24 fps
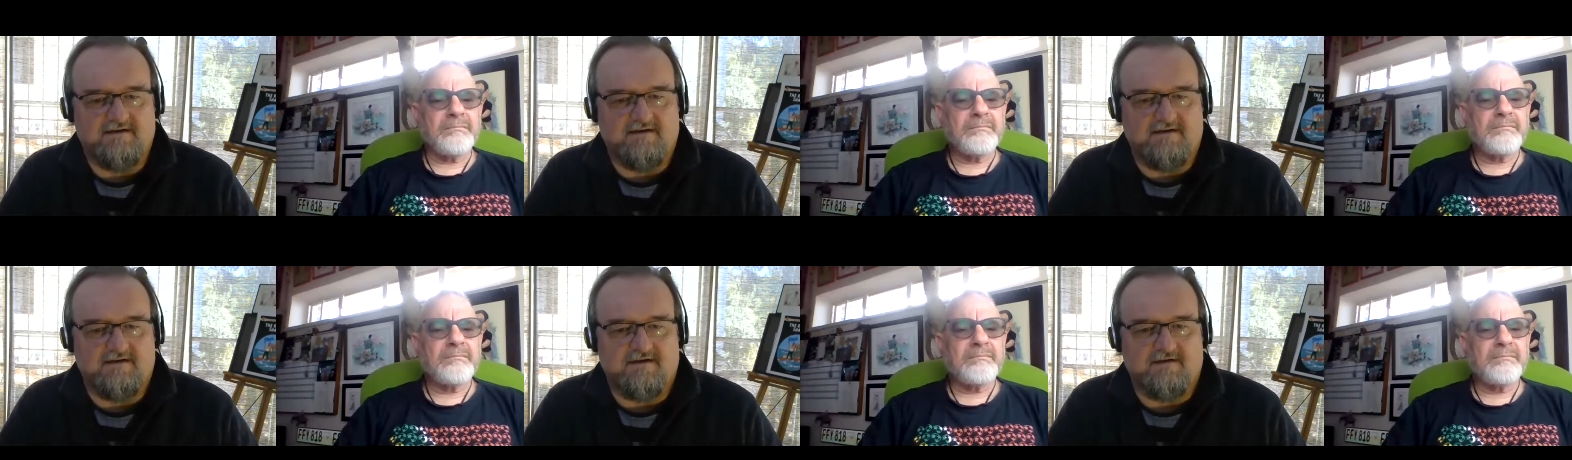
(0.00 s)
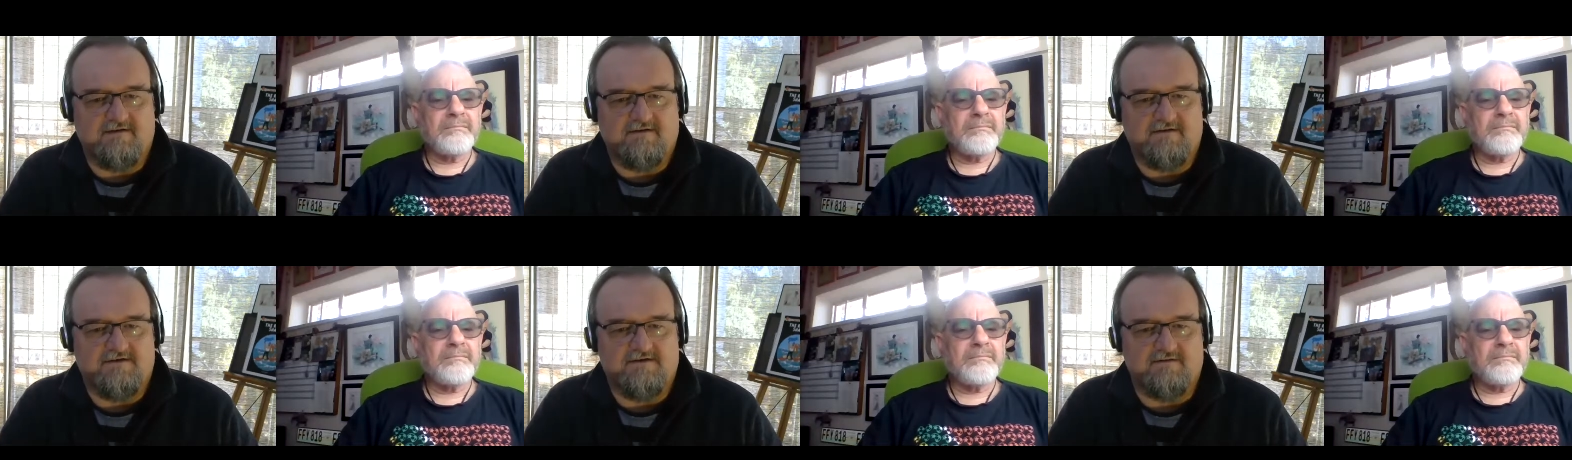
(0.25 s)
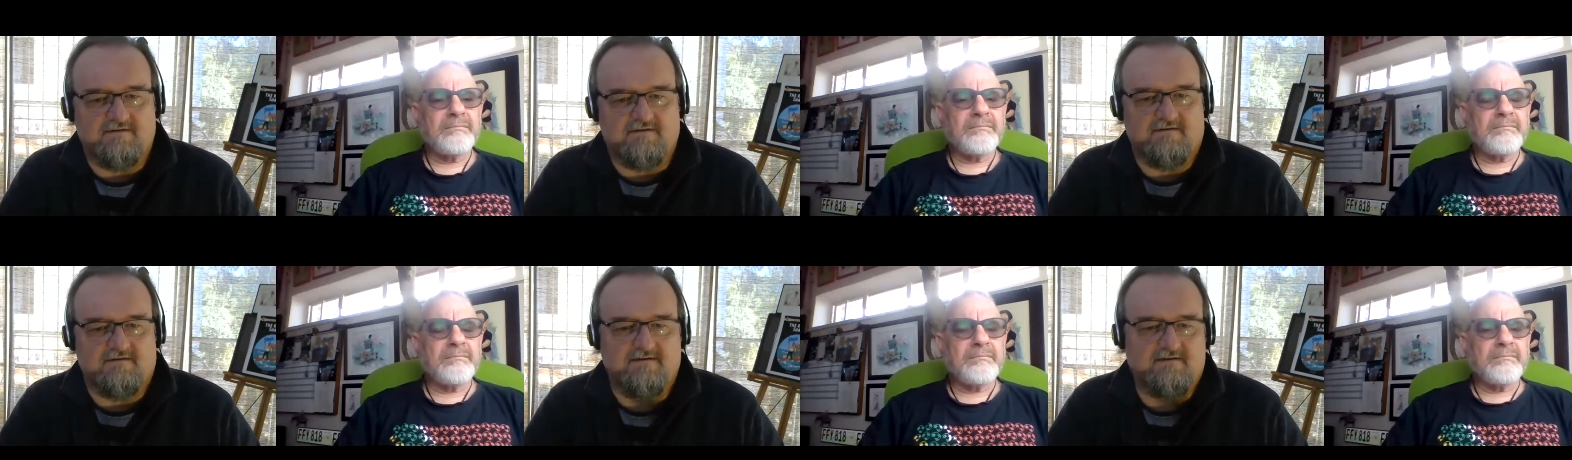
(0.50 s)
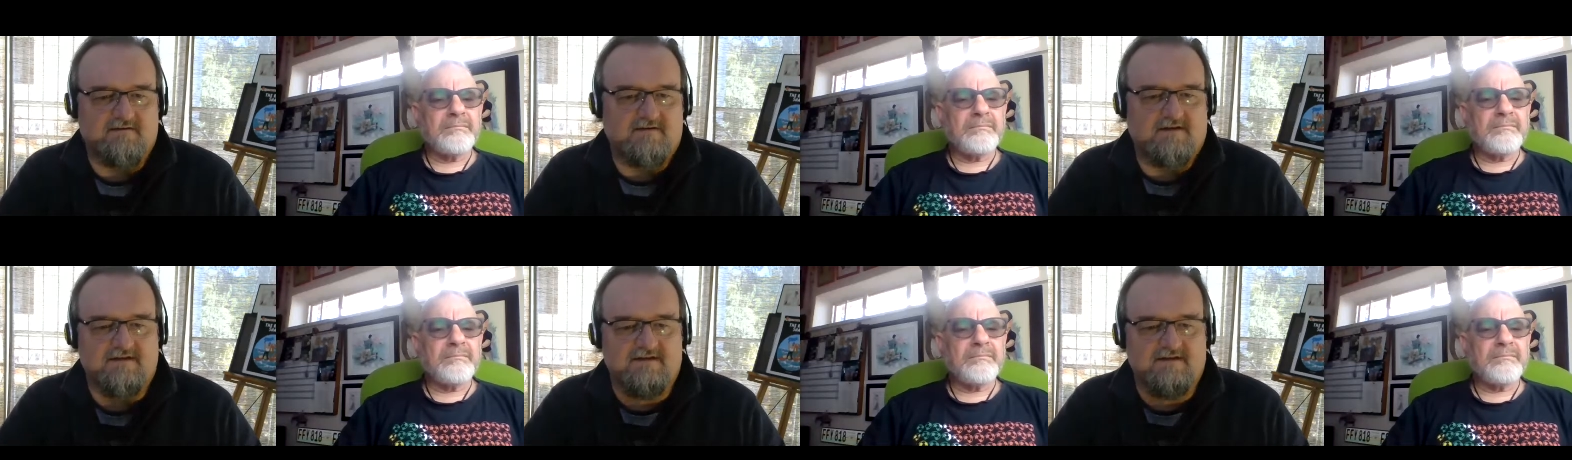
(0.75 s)
Speaker 1: mm. you know, and should
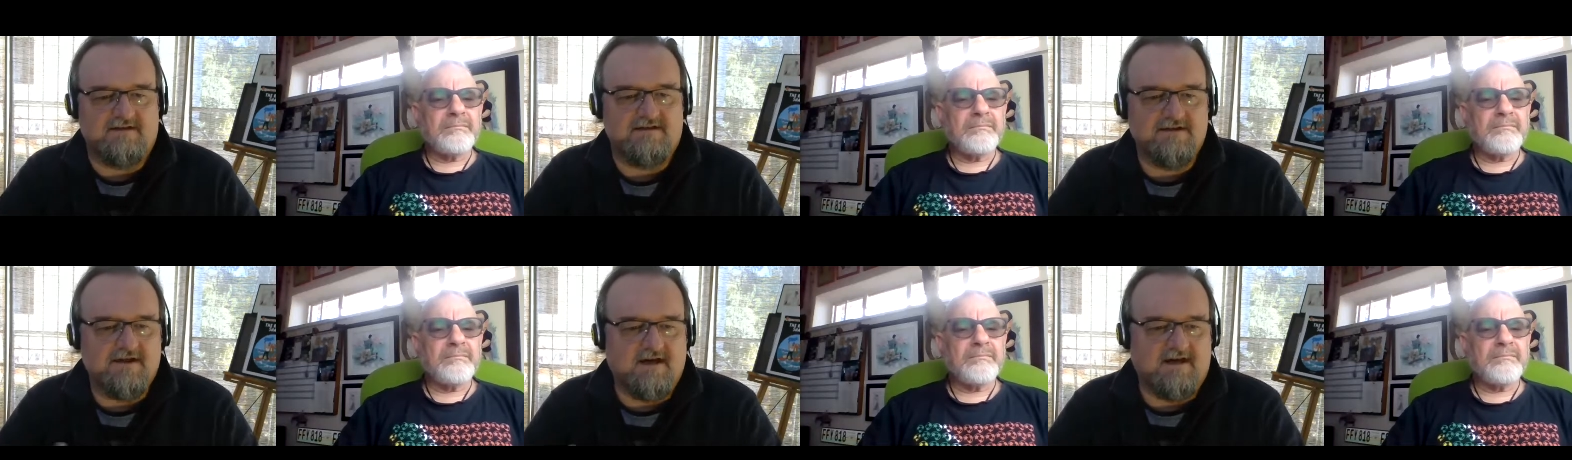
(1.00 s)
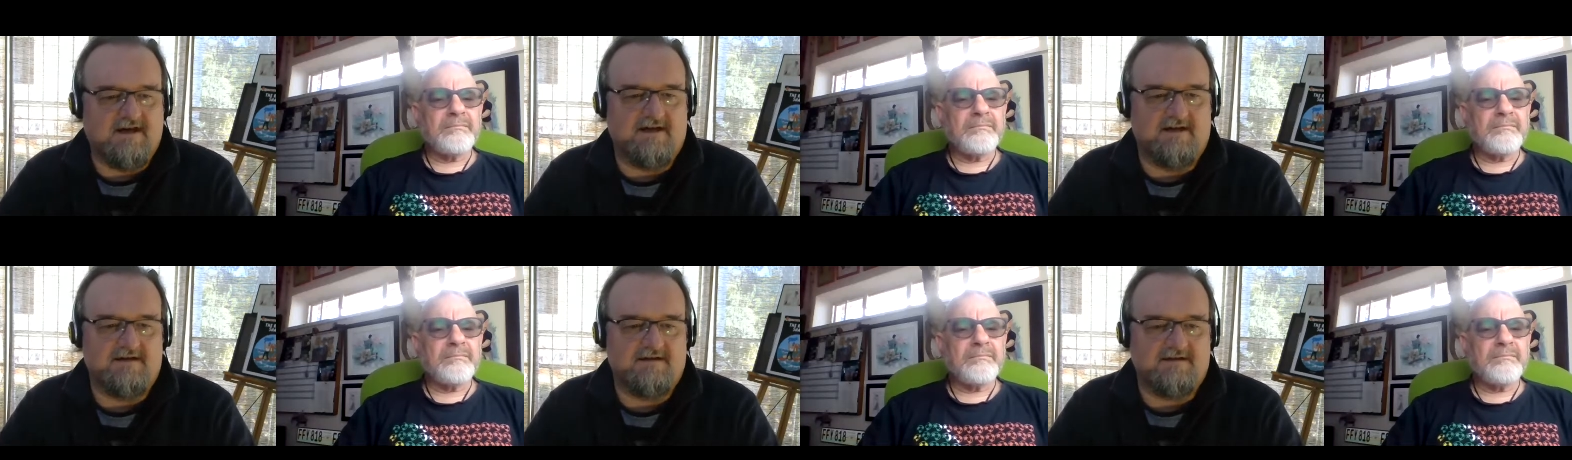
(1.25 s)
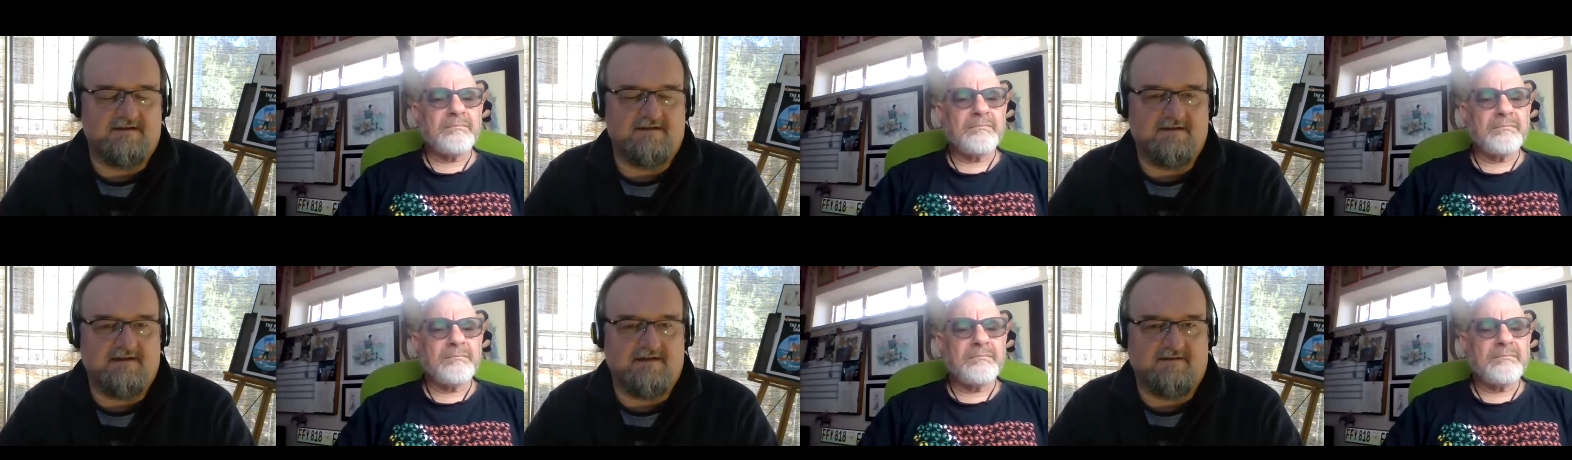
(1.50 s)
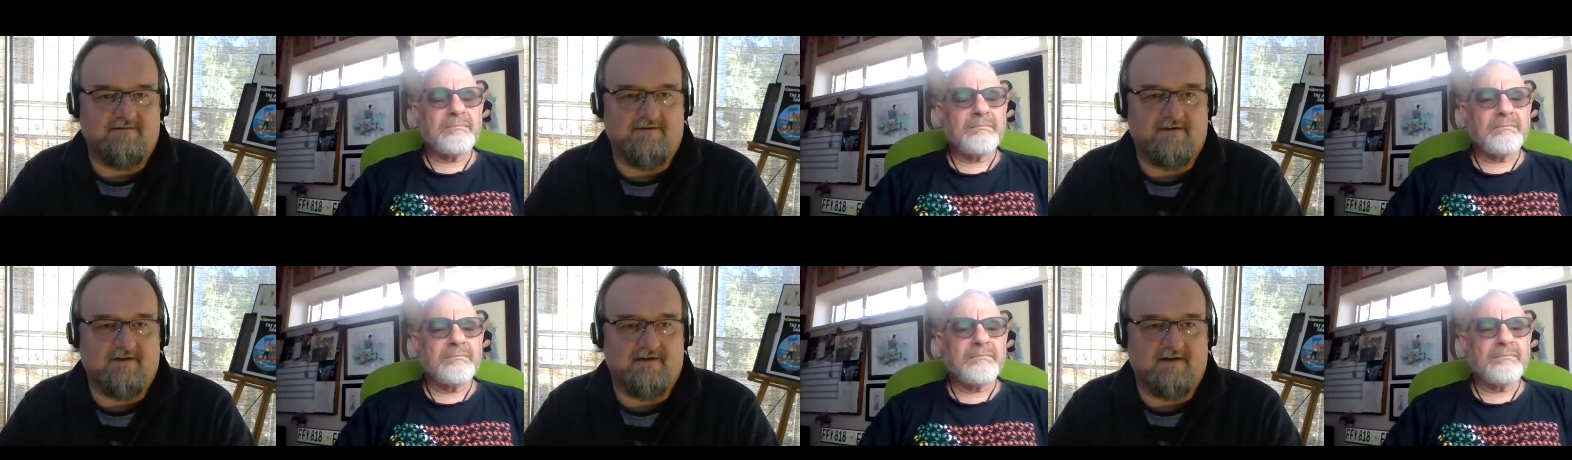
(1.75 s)
things change and
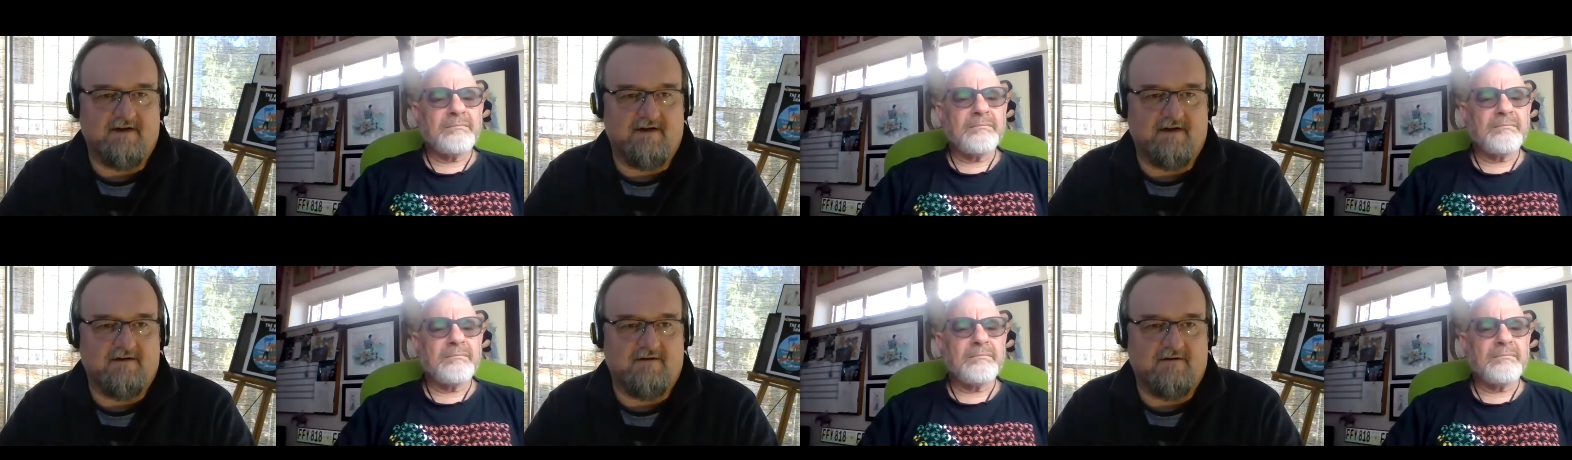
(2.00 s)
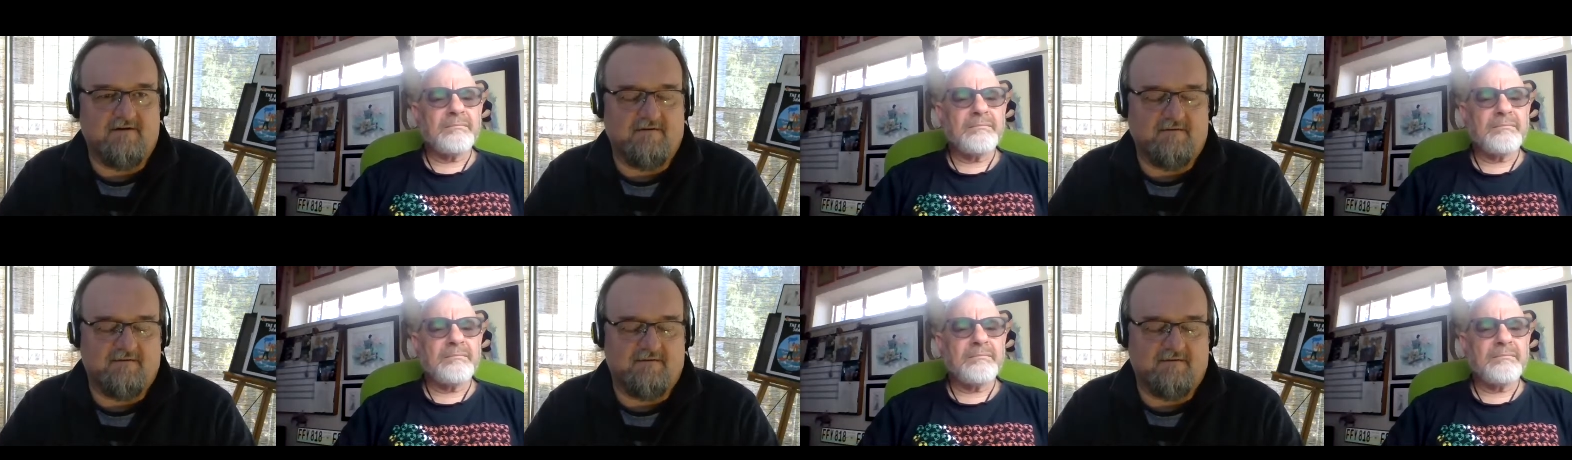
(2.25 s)
stuff. And, and the whole